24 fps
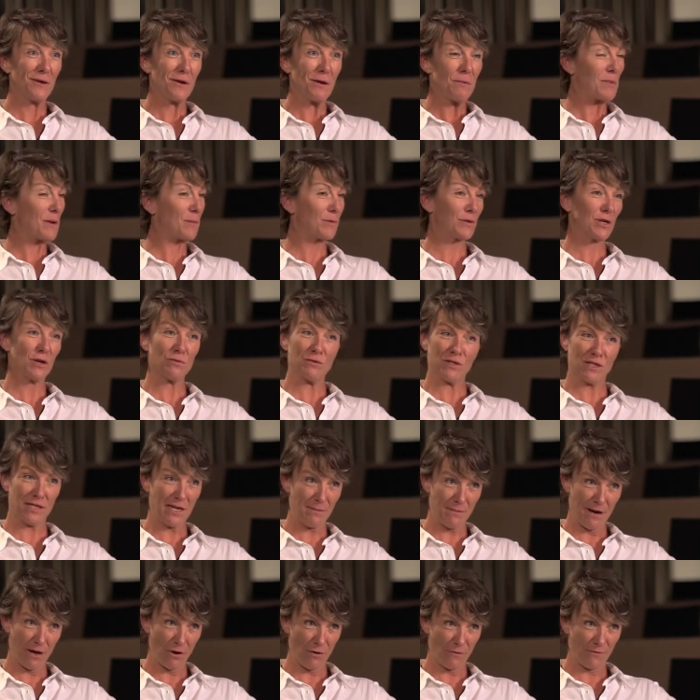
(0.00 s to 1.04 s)
People don't see
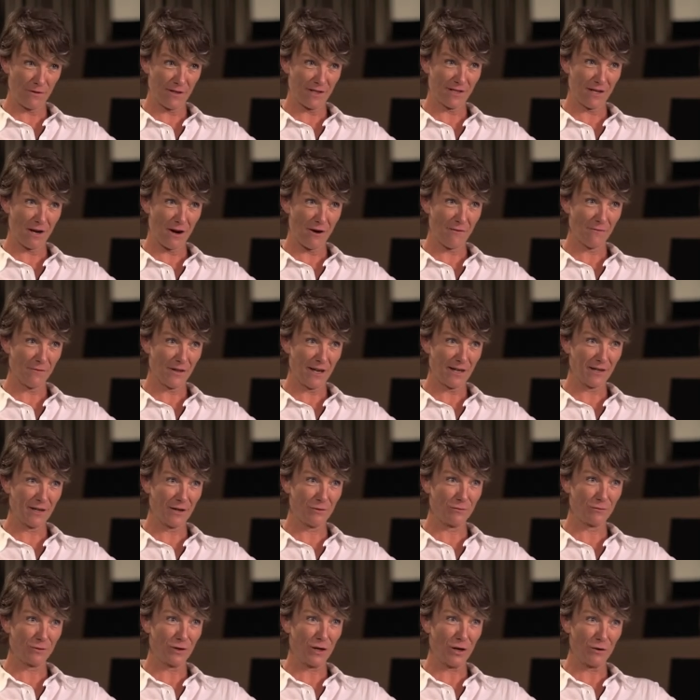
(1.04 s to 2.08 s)
my office staff, they
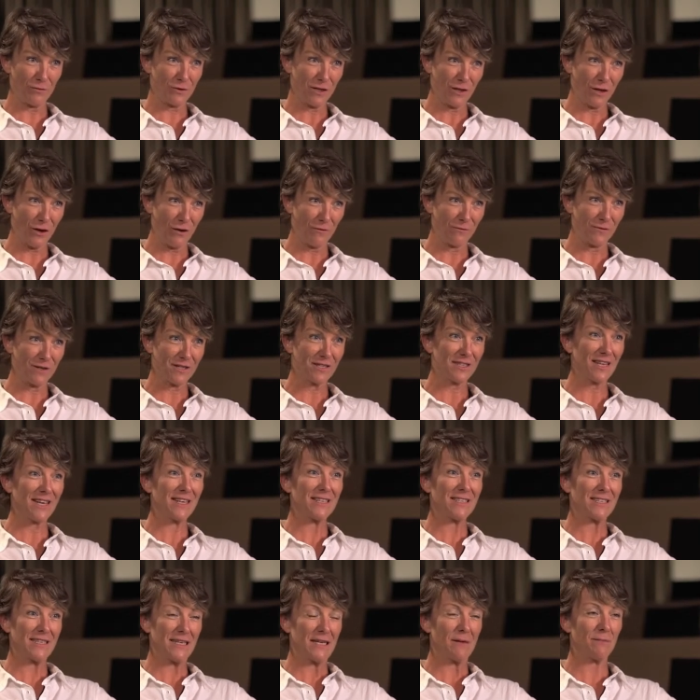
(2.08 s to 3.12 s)
don't go to the office, they
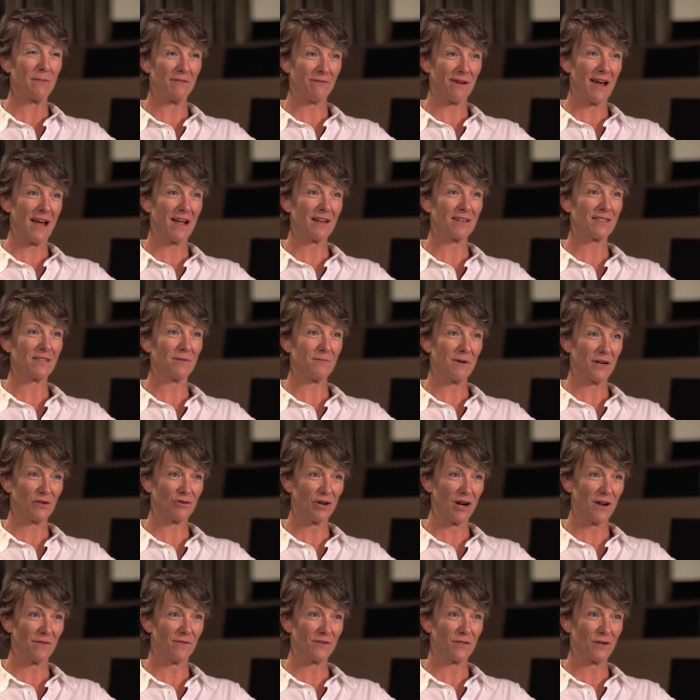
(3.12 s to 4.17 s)
see my vans and my
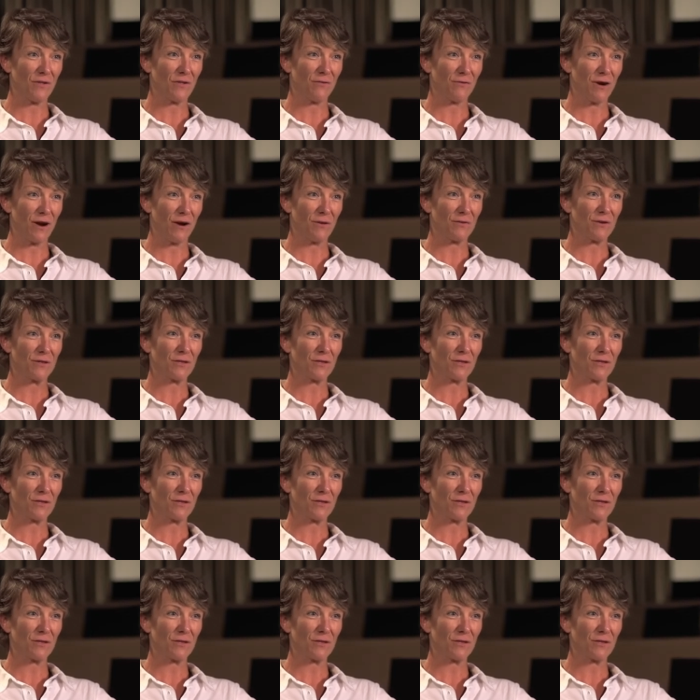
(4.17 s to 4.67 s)
drivers on the road.